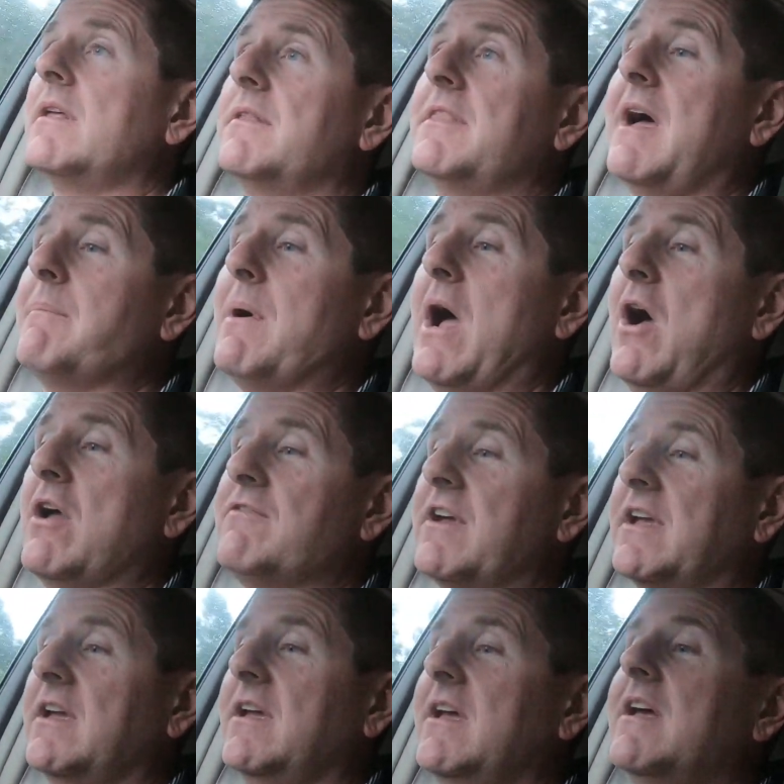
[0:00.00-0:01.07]
They're behaving.
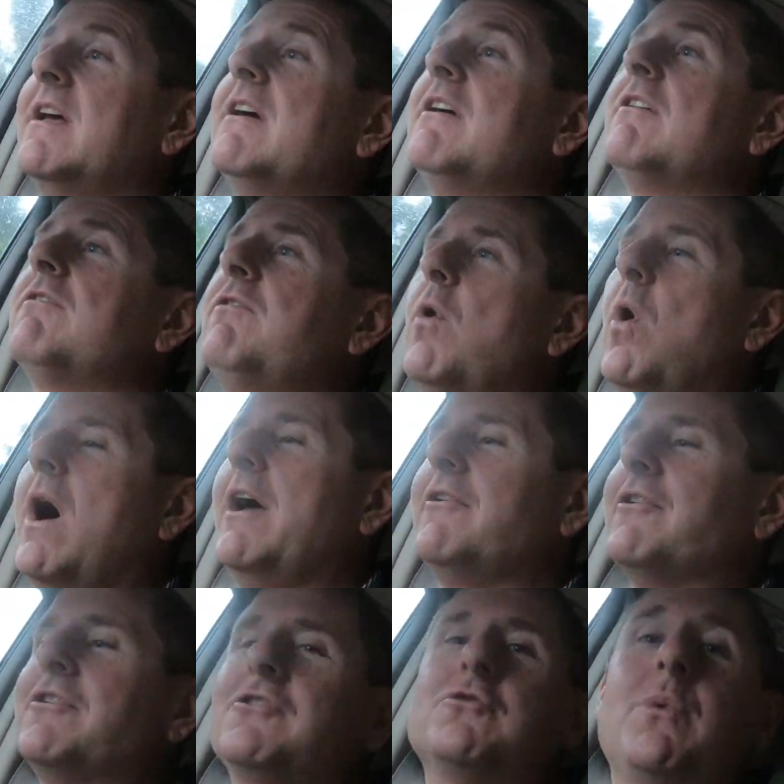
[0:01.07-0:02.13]

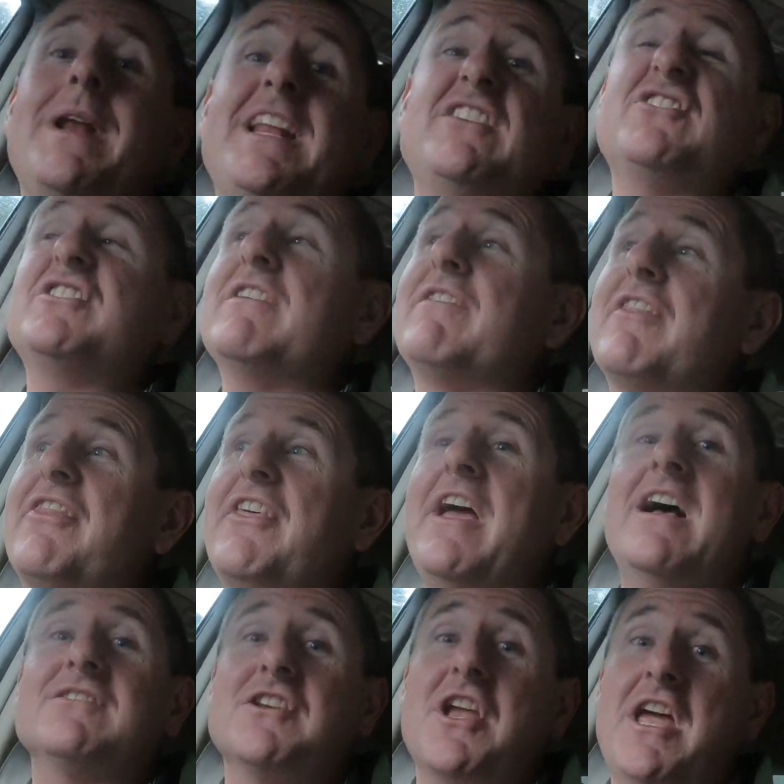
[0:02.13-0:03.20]

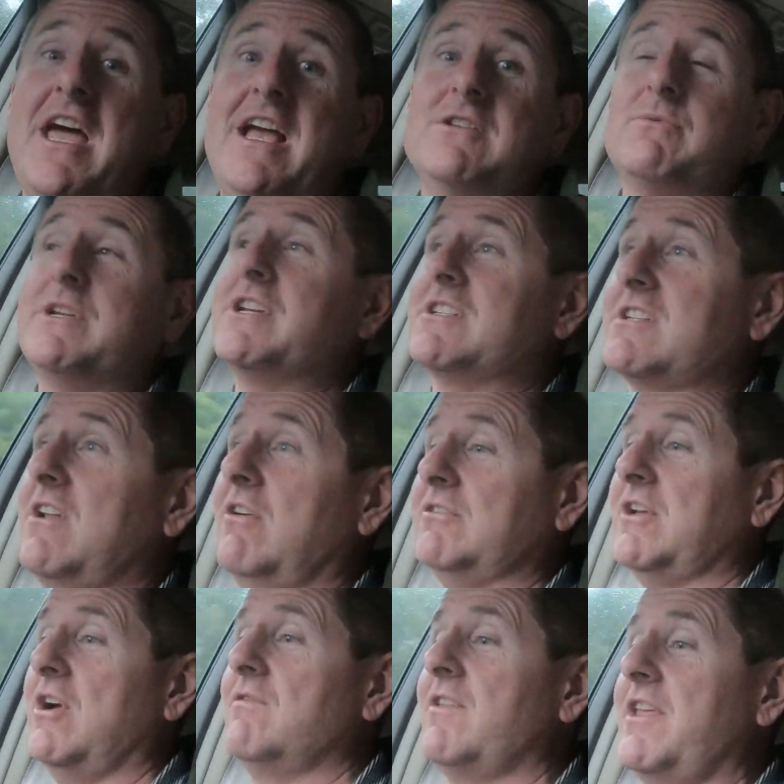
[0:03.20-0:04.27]
427,000 Ks we just clocked
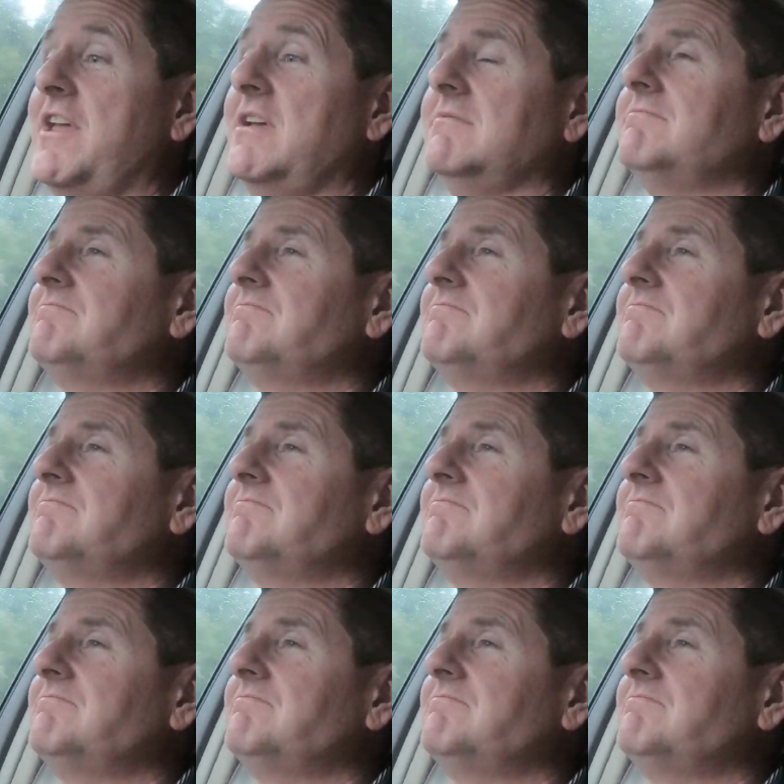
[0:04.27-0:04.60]
over there,